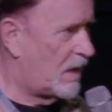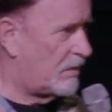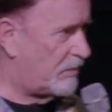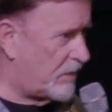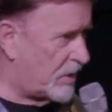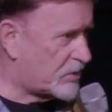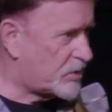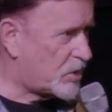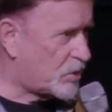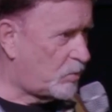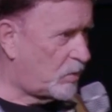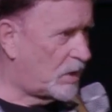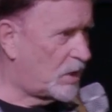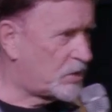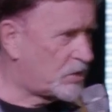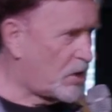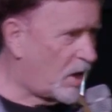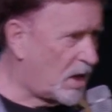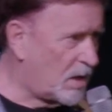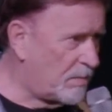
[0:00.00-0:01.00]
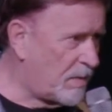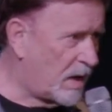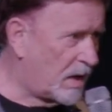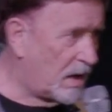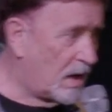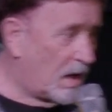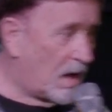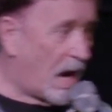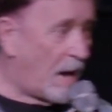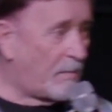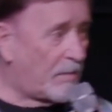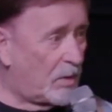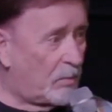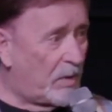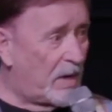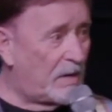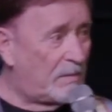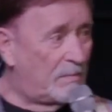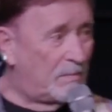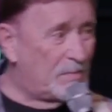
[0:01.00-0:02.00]
This is what it's all about. I'm going to
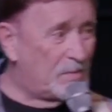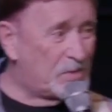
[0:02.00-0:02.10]
wait